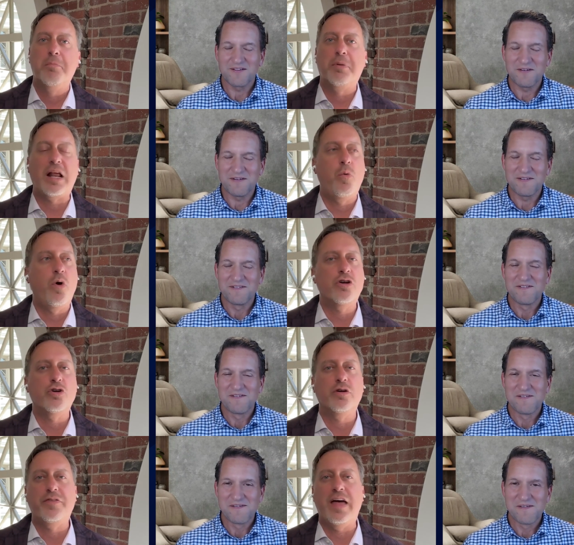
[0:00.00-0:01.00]
Speaker 1: But I
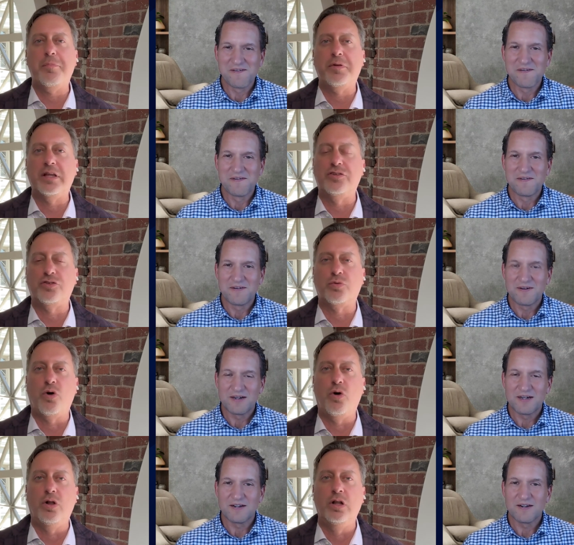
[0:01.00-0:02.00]
wonder if that plays a
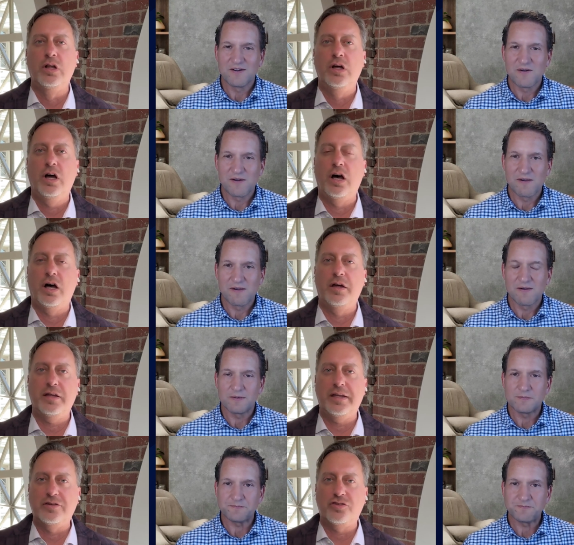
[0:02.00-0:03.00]
role uh,
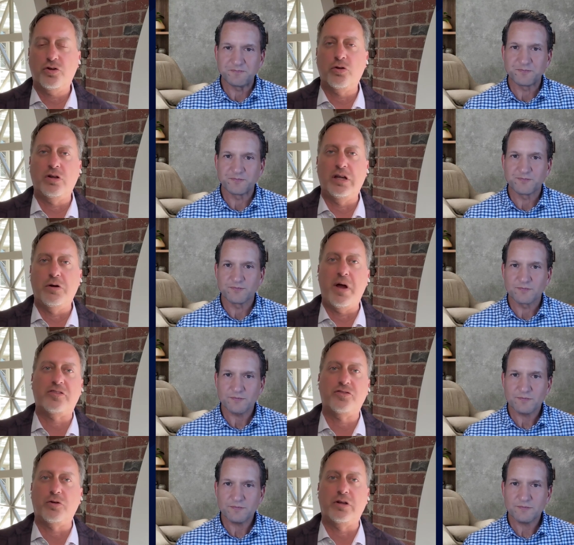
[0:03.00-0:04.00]
internally or
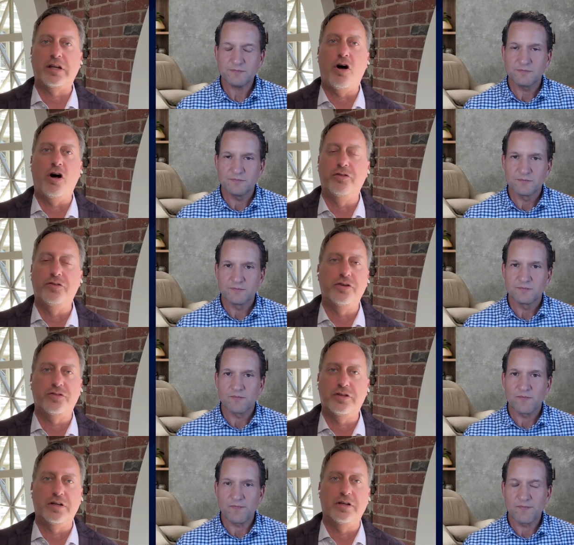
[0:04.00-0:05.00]
externally at all.
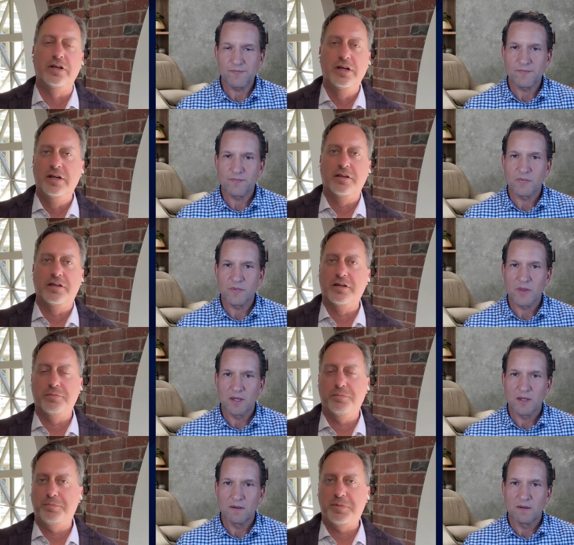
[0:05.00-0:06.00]
Just the the
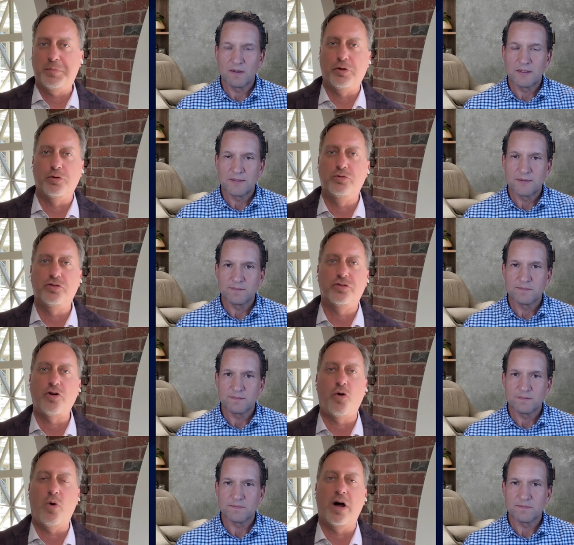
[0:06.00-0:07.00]
people who just
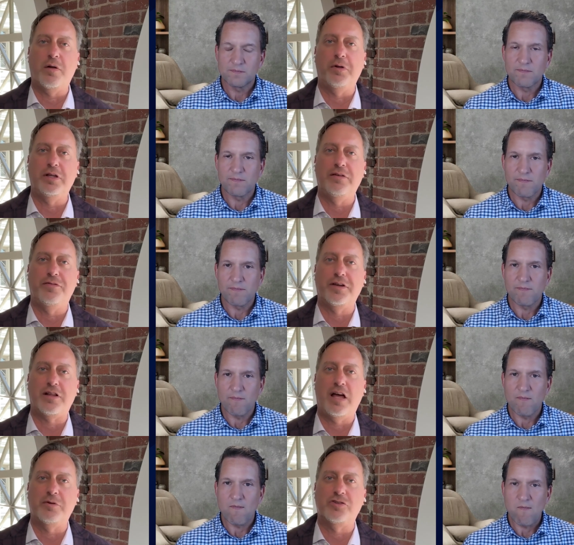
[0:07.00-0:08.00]
don't want to believe that
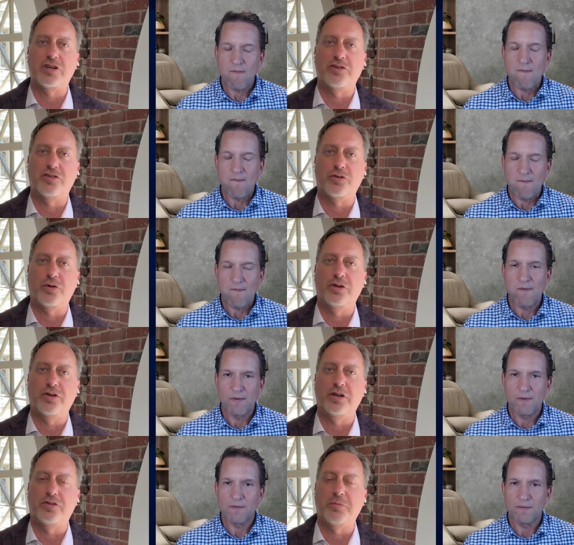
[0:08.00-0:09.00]
climate change is a, is
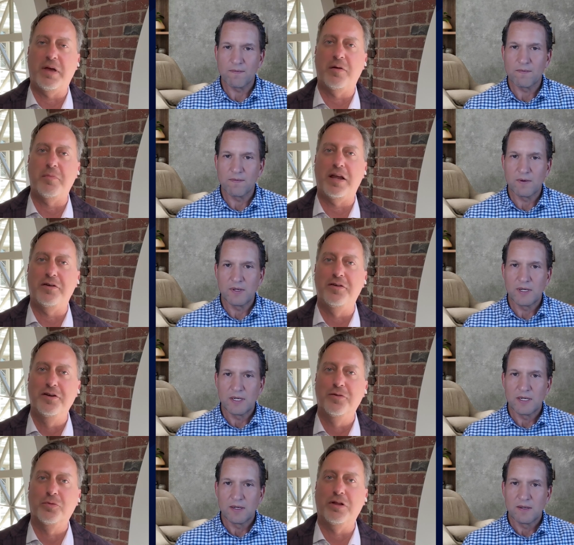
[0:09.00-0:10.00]
a, is a man made
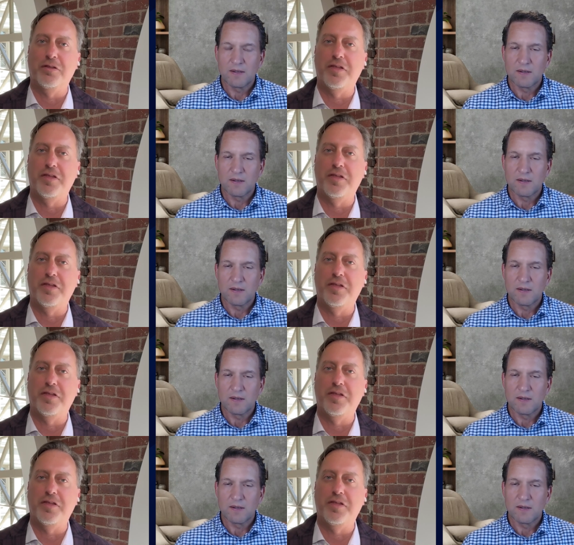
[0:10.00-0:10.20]
real